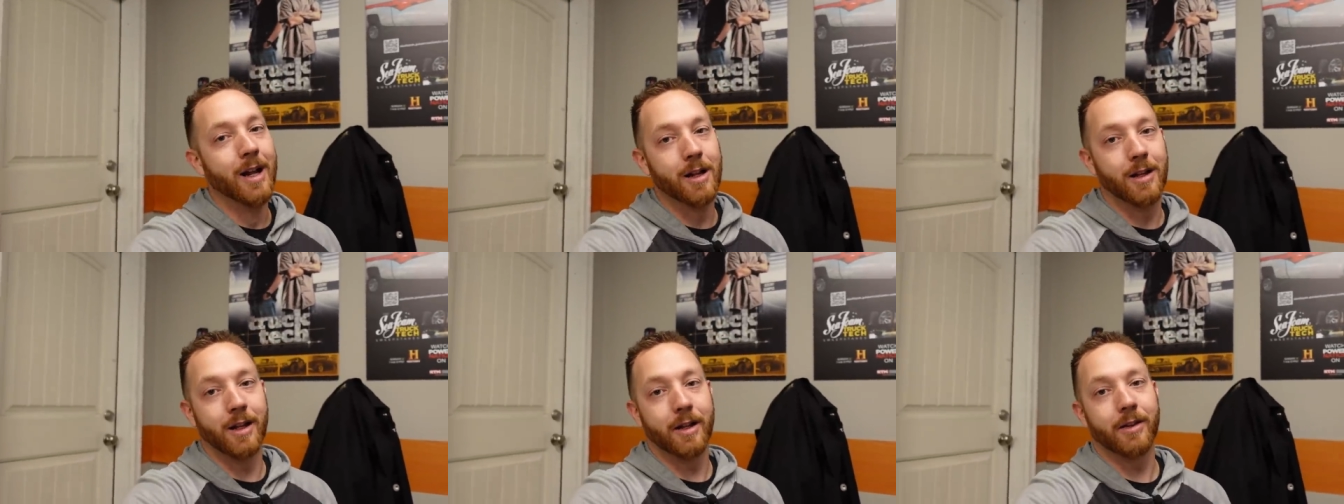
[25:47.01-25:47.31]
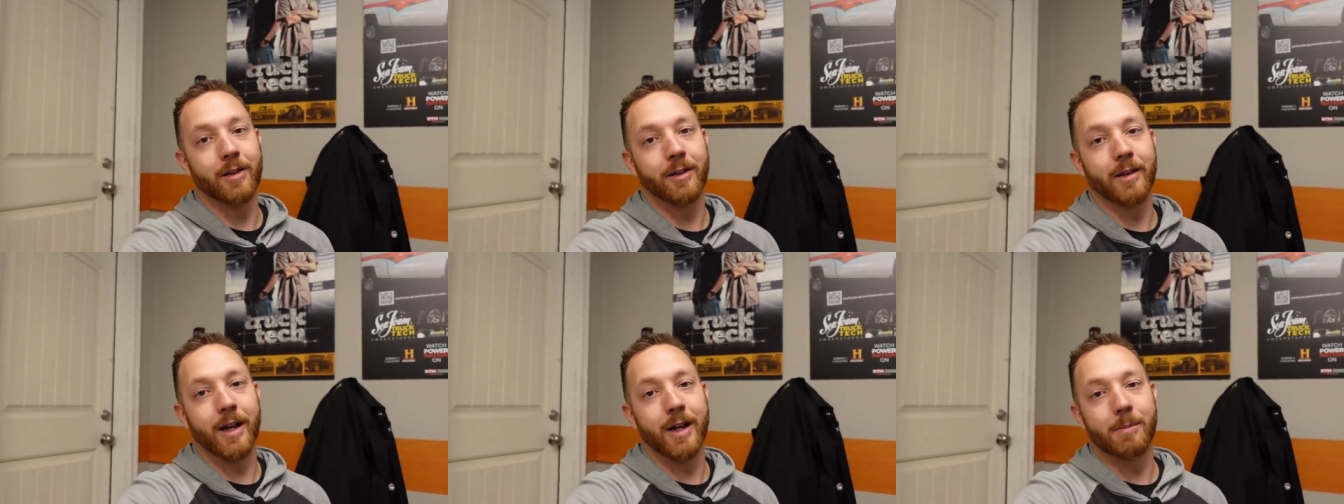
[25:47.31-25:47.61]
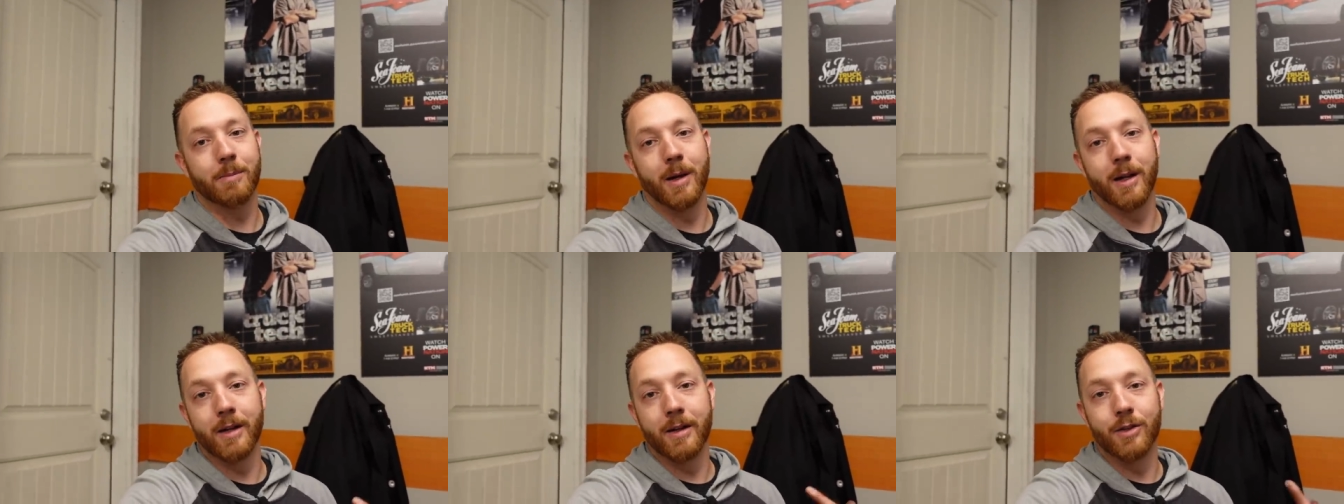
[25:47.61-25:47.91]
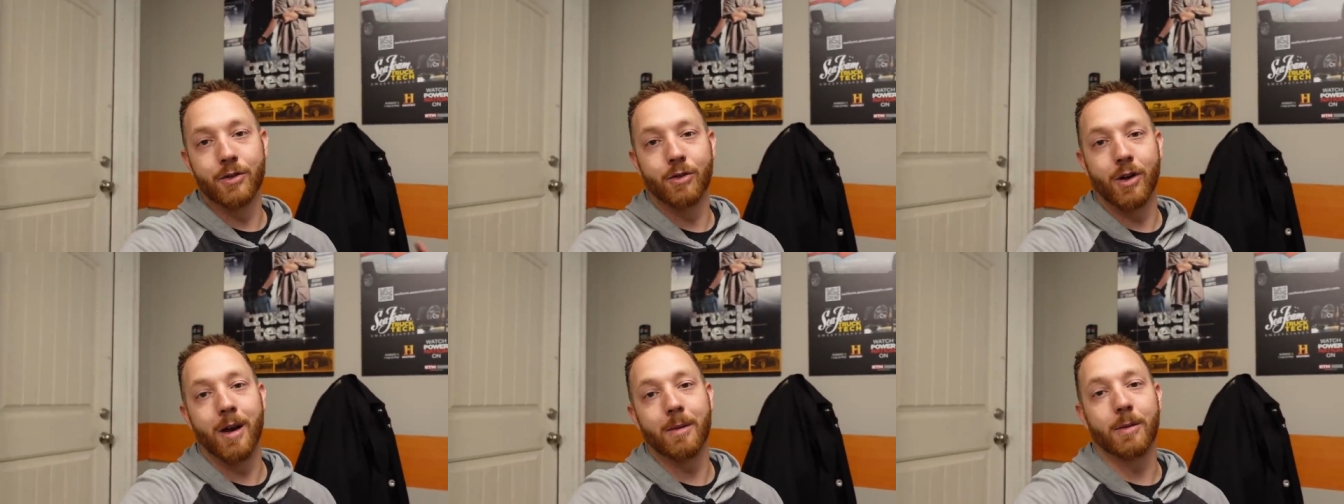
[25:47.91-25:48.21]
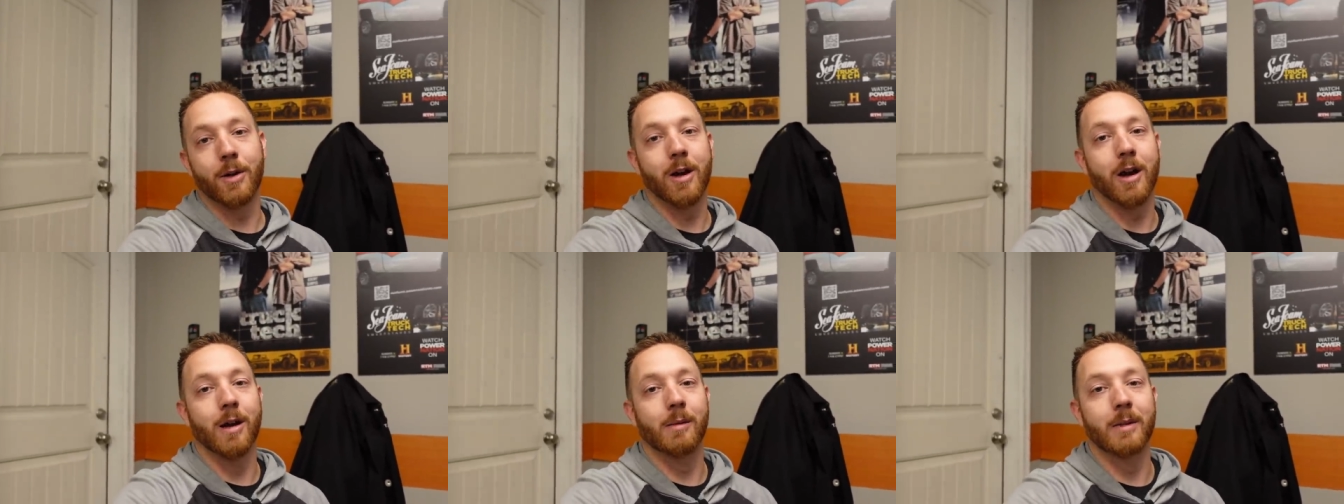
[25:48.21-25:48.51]
Click the like button, drop
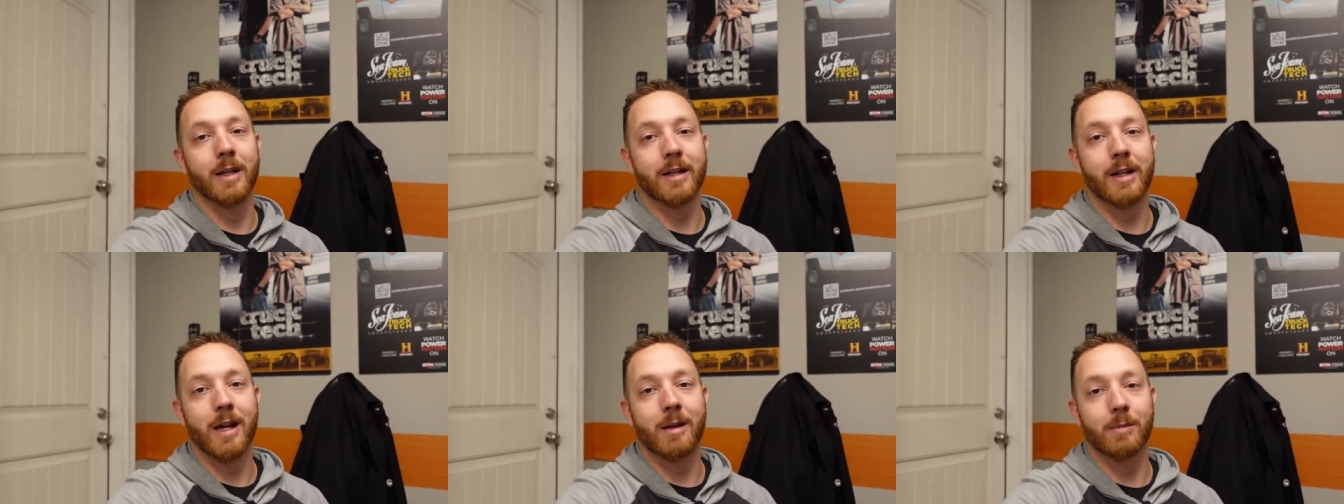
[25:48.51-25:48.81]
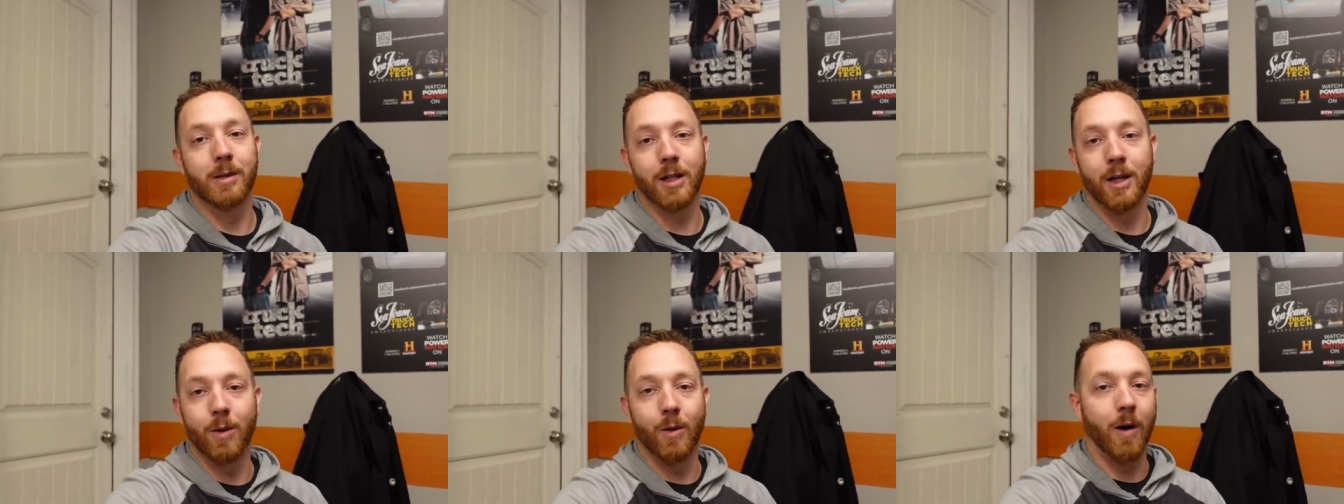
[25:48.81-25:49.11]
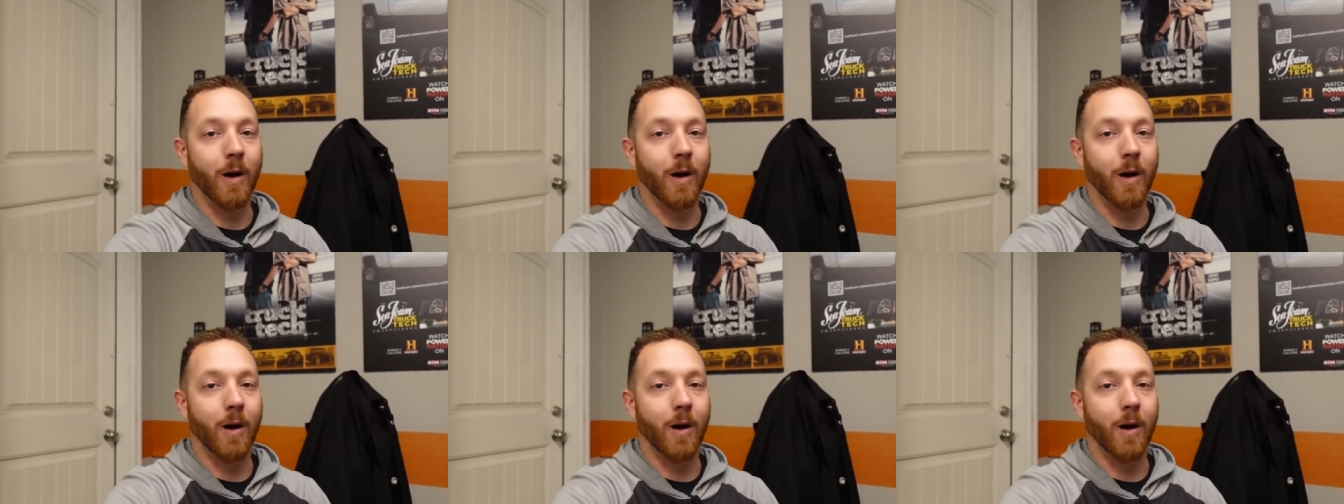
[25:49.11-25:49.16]
a comment down below.